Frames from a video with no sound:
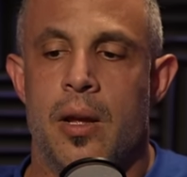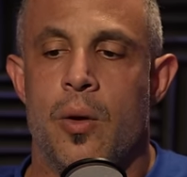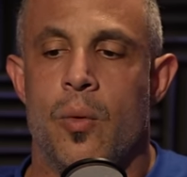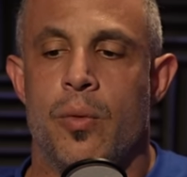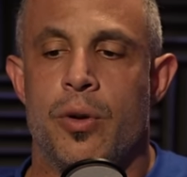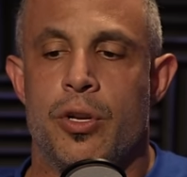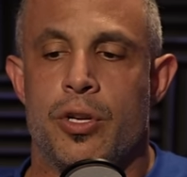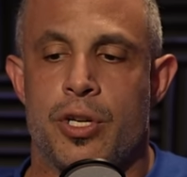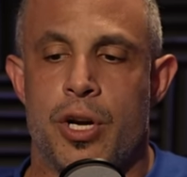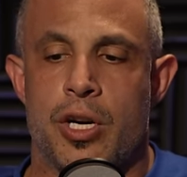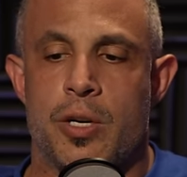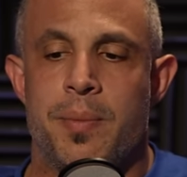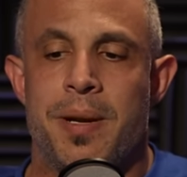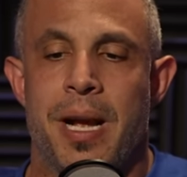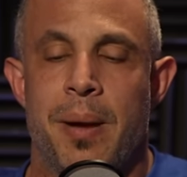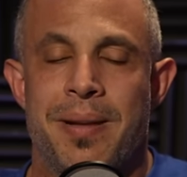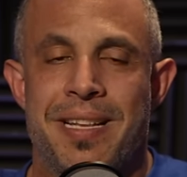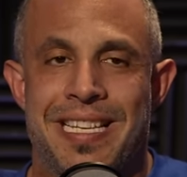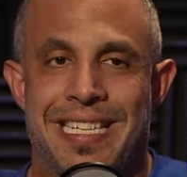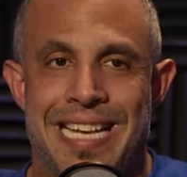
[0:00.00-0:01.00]
when you start to
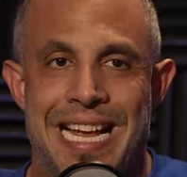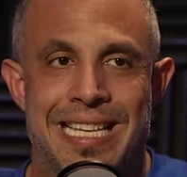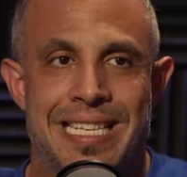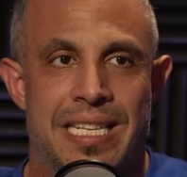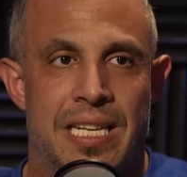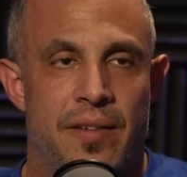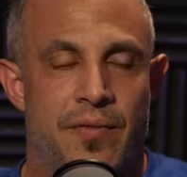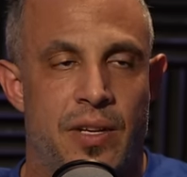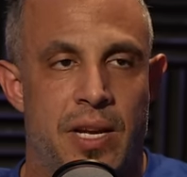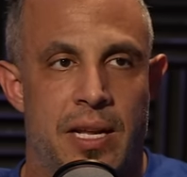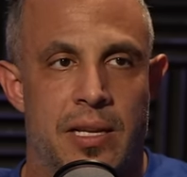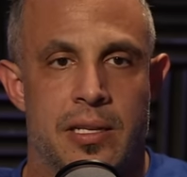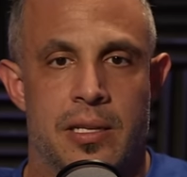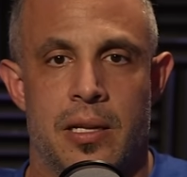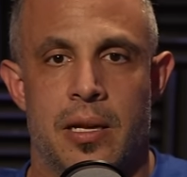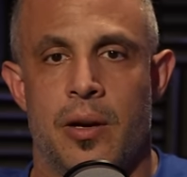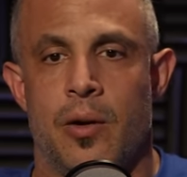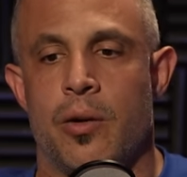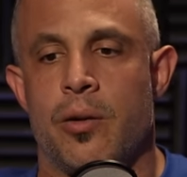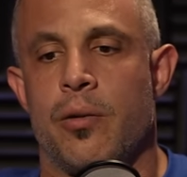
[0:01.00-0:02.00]
become insensitive to
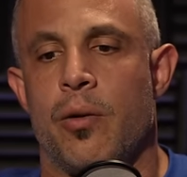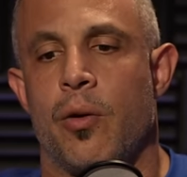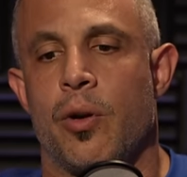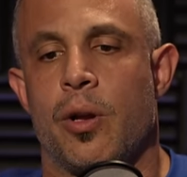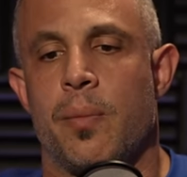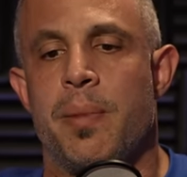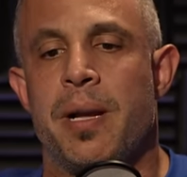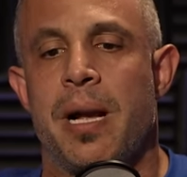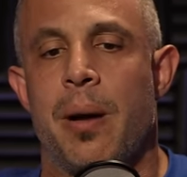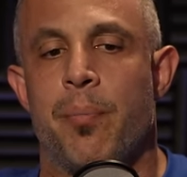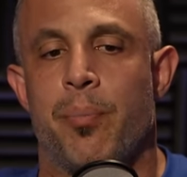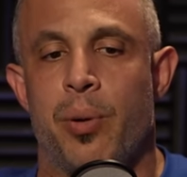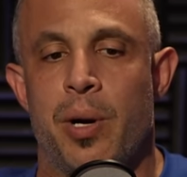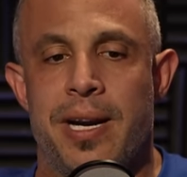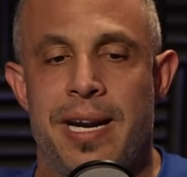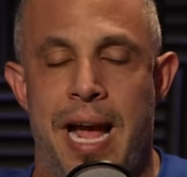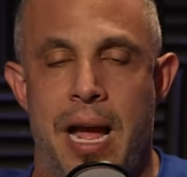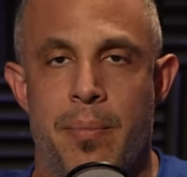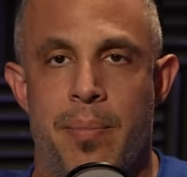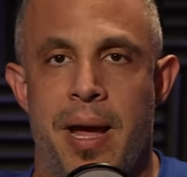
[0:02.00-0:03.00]
insulin or, or you become
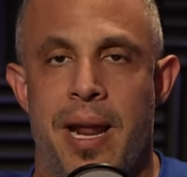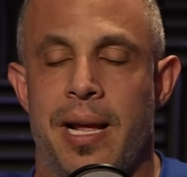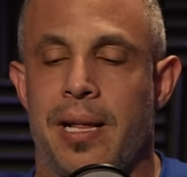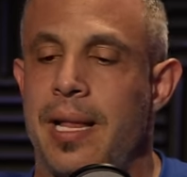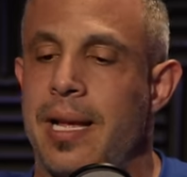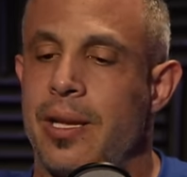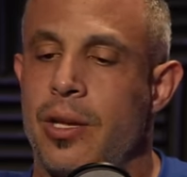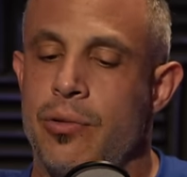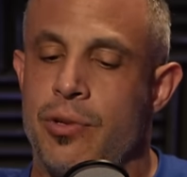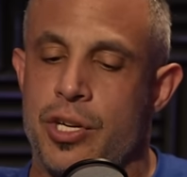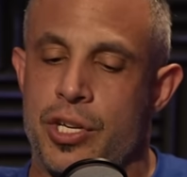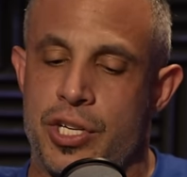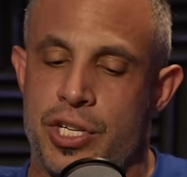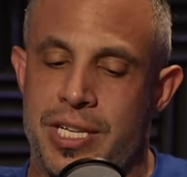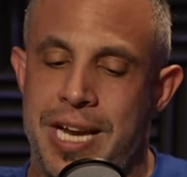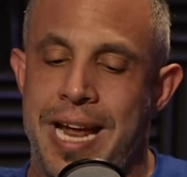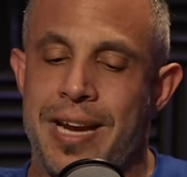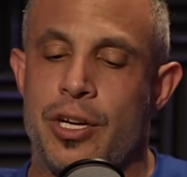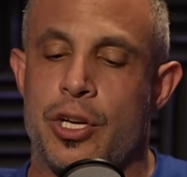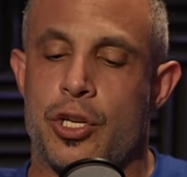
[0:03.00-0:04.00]
pre-diabetic, like you just
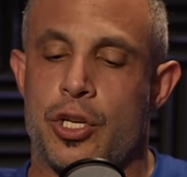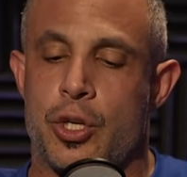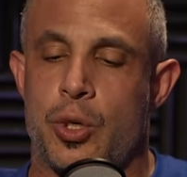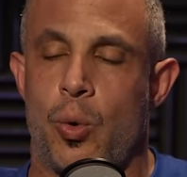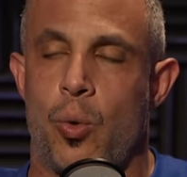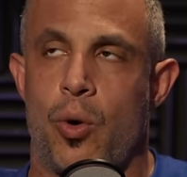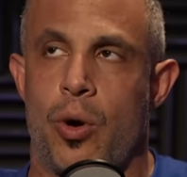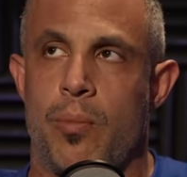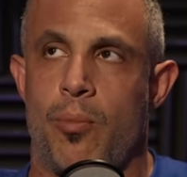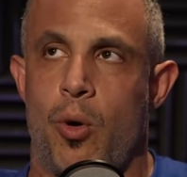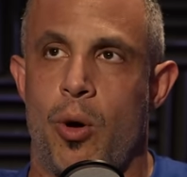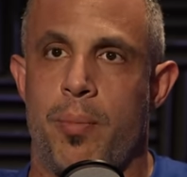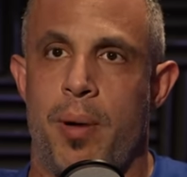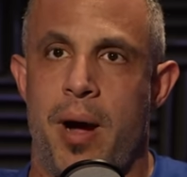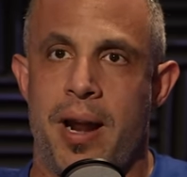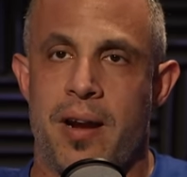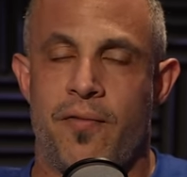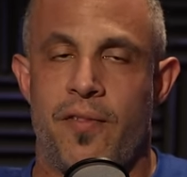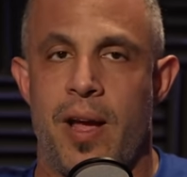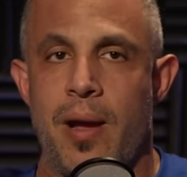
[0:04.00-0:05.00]
tend to store more
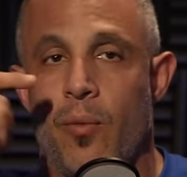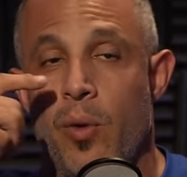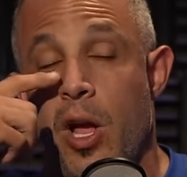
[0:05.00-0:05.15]
body fat.